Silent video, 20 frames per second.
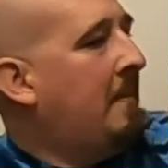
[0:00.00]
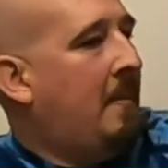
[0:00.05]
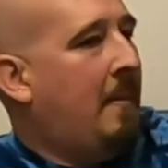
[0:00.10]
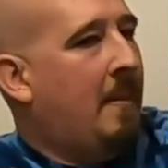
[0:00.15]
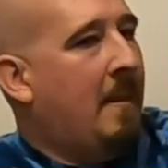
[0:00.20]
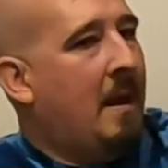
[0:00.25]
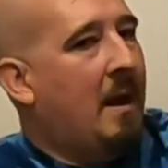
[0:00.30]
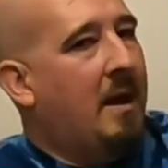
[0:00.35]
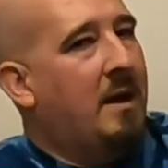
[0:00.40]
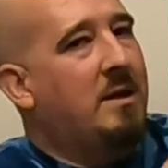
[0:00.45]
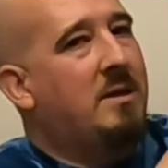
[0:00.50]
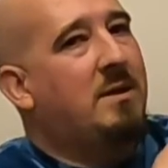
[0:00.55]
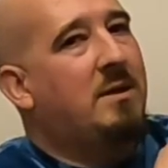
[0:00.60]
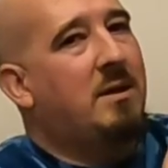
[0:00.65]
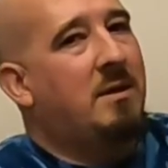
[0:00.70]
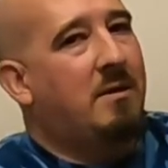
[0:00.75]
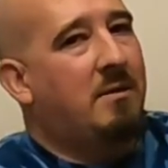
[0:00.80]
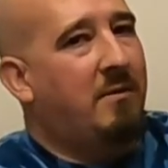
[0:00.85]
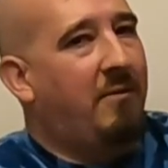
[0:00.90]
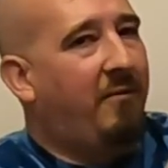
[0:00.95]

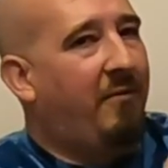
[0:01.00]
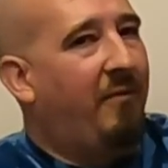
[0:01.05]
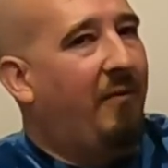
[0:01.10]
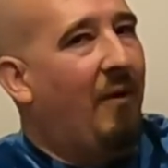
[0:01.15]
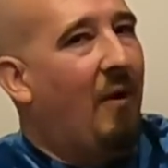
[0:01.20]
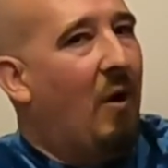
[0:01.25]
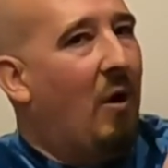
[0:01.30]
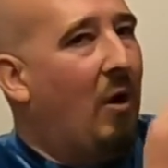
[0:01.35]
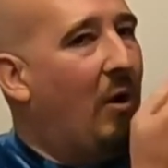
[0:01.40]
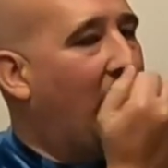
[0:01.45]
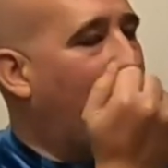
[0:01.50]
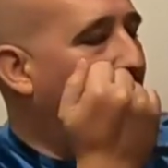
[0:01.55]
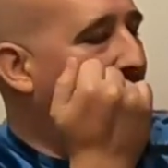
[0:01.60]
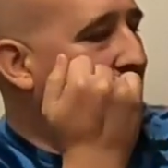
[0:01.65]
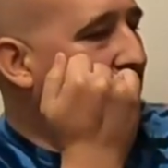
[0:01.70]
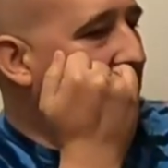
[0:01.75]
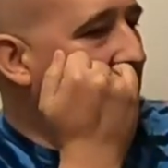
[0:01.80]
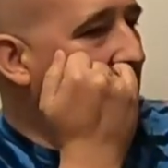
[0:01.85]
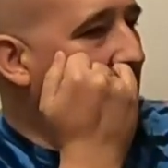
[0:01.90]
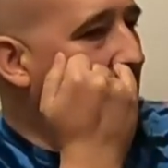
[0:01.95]
nice
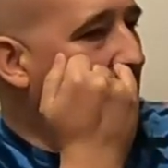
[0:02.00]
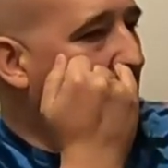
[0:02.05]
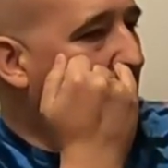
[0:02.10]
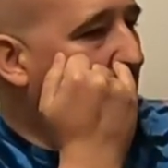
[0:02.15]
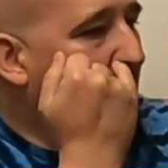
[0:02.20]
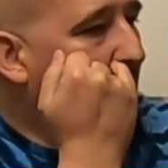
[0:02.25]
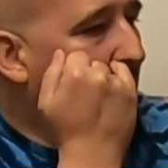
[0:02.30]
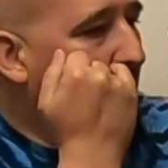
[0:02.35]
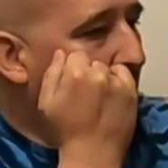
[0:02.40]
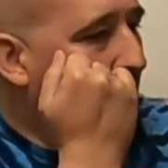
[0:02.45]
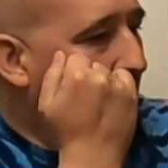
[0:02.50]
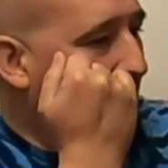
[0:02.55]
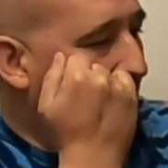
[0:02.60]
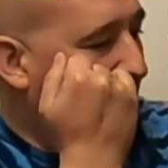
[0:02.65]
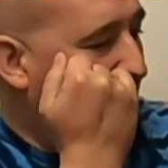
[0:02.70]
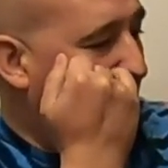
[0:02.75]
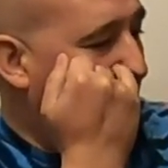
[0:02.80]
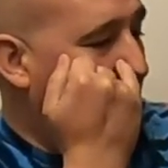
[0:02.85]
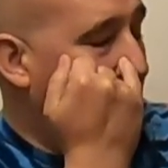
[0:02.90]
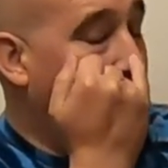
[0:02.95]
fall beer.
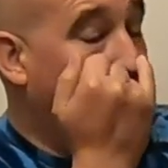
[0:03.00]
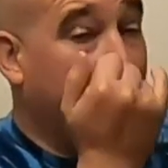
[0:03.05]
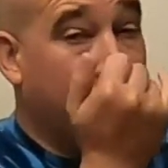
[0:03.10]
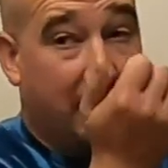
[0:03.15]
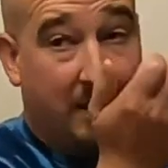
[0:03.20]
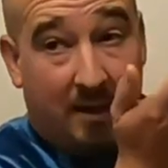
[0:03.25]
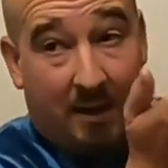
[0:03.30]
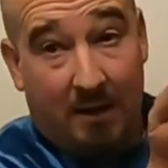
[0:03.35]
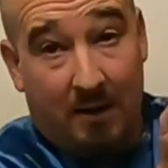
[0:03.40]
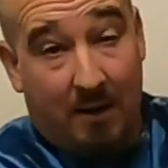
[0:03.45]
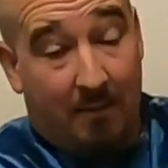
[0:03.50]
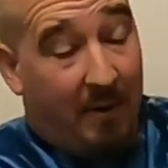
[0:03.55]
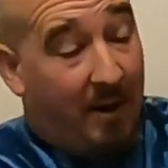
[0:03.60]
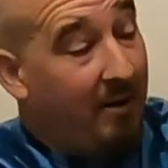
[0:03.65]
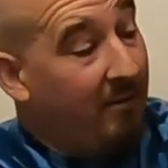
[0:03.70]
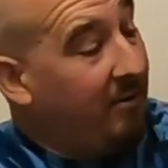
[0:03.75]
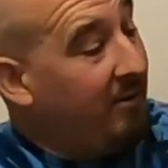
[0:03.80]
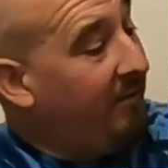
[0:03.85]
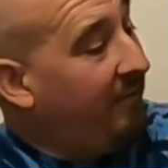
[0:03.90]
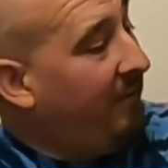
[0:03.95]
Um, it did come
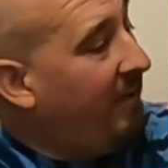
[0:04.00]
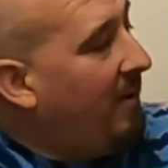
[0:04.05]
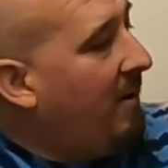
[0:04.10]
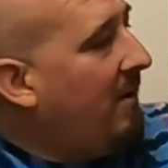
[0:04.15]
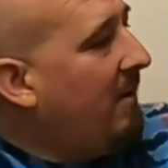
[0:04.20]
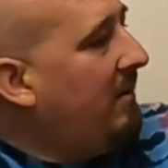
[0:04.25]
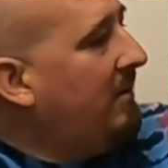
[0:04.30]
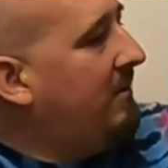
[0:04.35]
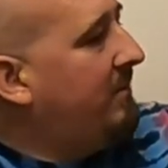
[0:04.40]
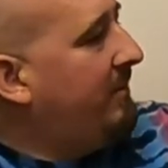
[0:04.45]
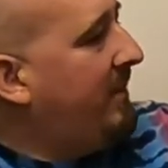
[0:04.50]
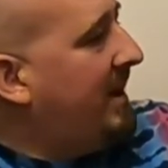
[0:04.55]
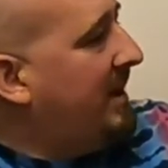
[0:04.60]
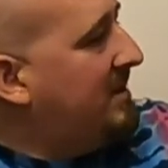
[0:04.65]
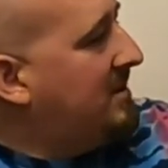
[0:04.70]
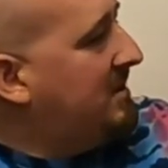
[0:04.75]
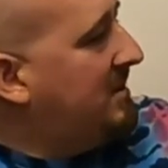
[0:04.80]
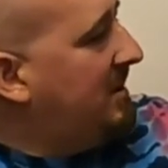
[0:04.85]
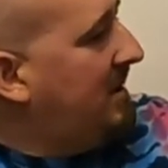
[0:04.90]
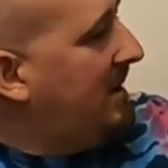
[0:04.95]
out in the fall.
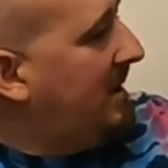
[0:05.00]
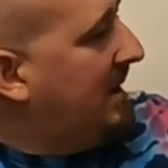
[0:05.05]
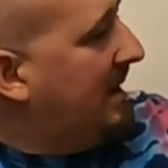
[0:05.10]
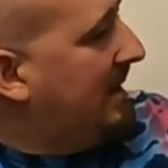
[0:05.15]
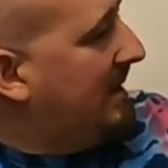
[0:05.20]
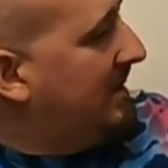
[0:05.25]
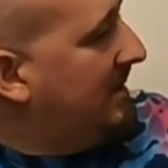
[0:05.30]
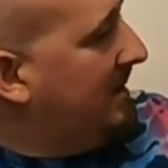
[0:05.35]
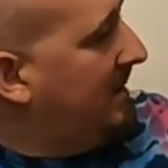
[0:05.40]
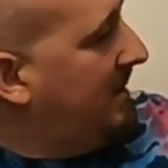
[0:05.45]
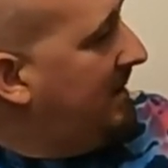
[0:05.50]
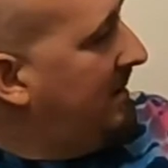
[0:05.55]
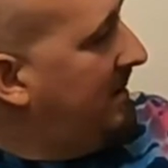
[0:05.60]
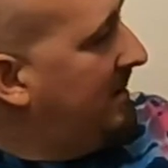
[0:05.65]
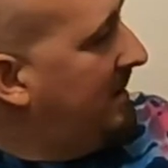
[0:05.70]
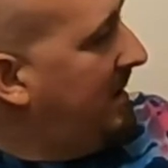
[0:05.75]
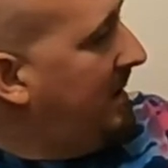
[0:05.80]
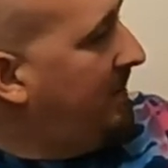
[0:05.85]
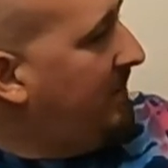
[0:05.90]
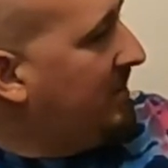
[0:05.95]
Imagine that.
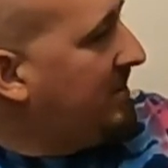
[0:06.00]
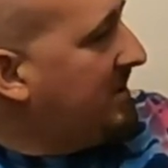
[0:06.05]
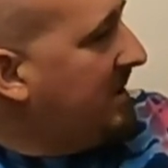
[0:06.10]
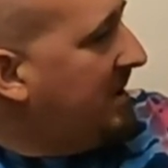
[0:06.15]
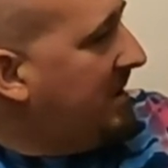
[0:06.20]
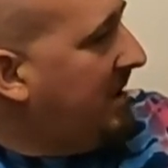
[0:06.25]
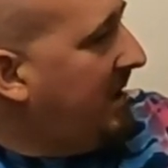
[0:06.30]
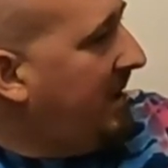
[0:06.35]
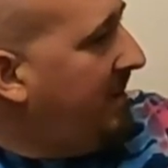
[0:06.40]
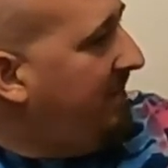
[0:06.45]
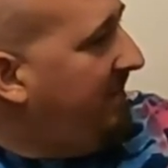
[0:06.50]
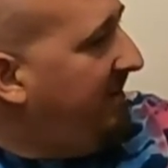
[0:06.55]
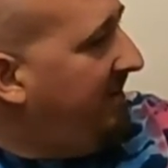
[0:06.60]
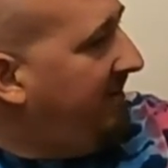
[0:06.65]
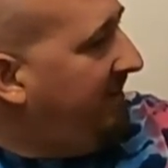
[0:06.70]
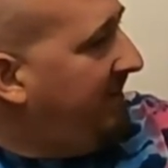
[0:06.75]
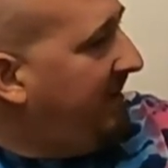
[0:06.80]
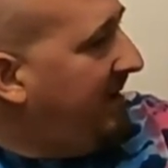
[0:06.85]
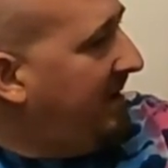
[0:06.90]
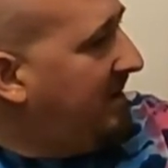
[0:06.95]
8%
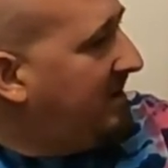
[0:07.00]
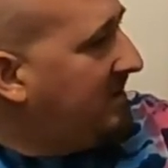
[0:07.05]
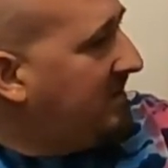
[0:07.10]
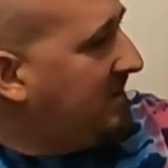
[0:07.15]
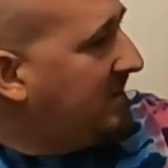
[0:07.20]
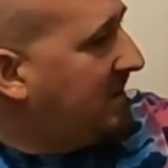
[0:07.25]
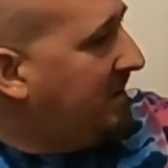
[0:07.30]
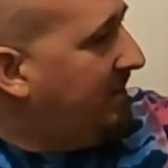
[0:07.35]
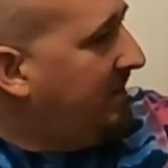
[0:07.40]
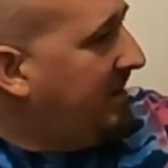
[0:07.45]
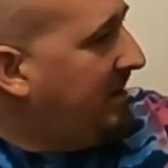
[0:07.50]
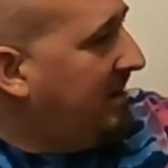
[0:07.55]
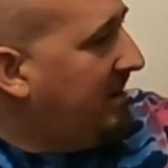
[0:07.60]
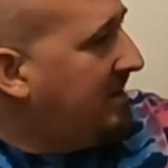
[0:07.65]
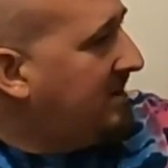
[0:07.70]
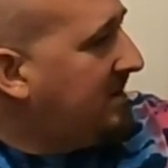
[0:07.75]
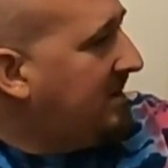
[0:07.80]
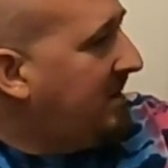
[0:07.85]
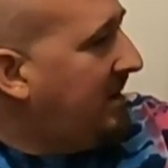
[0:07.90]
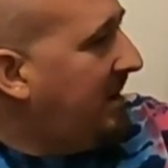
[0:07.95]
ABV, so it's going to be
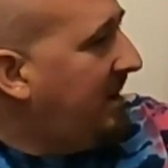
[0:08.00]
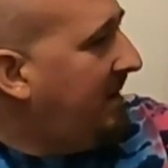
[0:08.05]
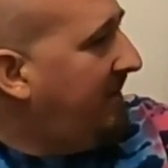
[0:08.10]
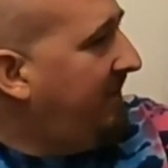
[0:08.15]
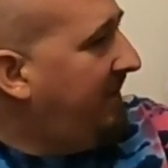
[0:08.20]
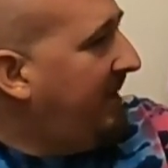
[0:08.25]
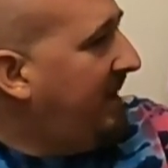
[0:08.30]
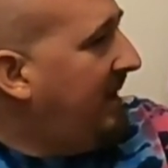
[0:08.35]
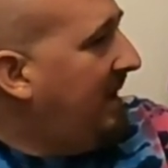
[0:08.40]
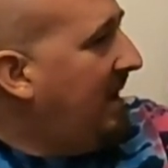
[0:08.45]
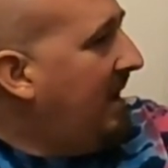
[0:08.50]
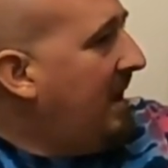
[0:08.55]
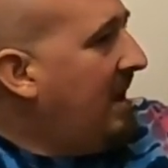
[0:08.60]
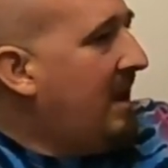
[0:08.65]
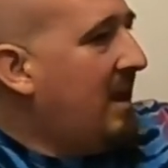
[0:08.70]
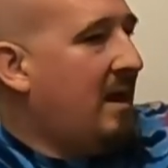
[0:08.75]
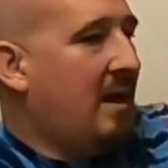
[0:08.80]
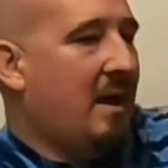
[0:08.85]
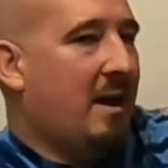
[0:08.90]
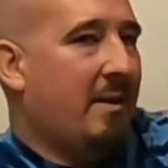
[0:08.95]
nice and heavy.
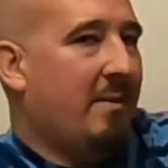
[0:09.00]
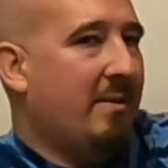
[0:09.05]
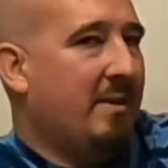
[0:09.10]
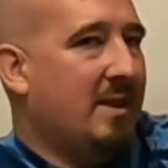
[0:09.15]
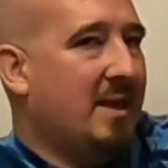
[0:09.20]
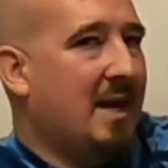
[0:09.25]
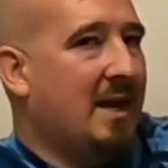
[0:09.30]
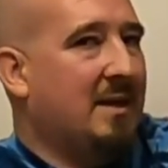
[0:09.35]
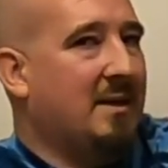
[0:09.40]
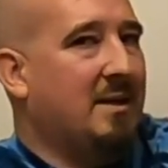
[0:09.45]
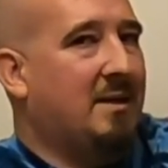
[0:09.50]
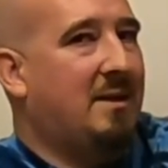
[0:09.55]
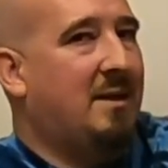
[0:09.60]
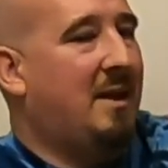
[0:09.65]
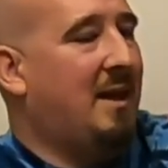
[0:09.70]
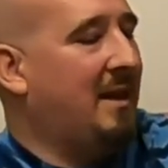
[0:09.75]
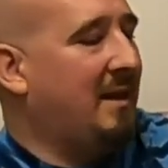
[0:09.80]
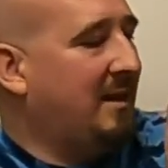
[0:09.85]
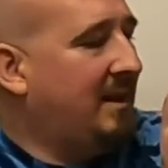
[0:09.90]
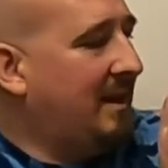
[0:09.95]
I mean, that's
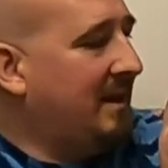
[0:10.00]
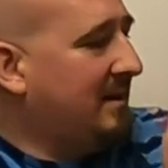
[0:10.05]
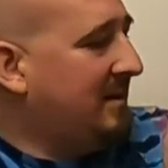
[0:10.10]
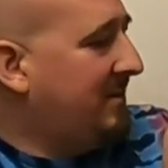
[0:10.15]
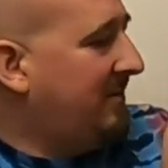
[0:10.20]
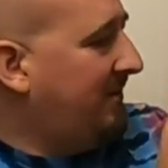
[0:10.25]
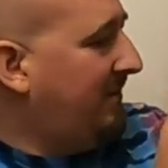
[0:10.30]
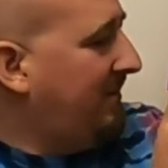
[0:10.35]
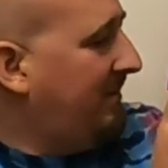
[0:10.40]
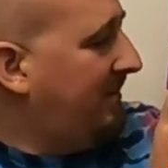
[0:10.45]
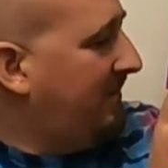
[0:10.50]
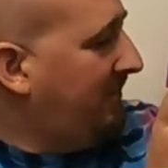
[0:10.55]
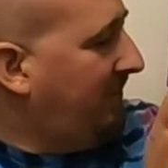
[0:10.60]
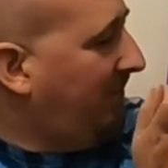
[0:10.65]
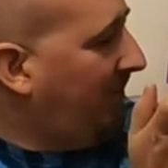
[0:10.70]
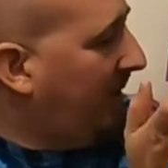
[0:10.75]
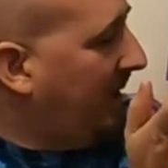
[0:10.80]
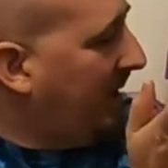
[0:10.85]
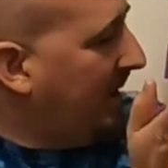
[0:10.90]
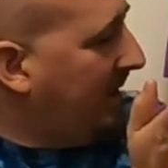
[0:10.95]
that that's
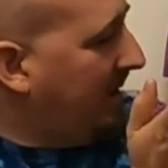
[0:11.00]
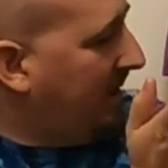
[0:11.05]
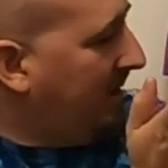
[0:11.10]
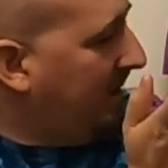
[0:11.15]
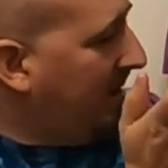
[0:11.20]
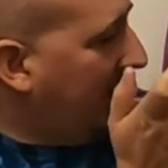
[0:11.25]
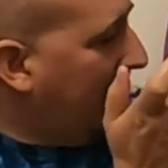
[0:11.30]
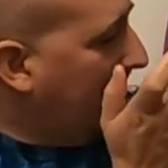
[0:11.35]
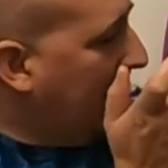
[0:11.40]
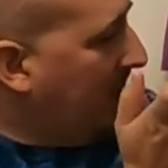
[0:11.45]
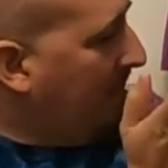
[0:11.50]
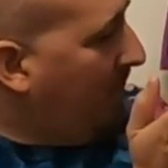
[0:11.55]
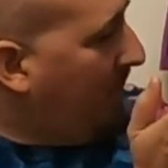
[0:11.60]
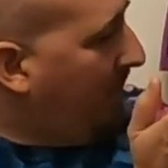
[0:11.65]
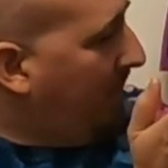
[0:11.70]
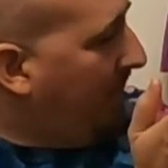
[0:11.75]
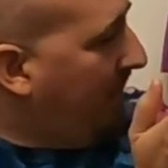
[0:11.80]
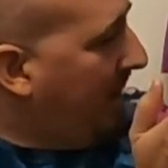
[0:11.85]
freaking apple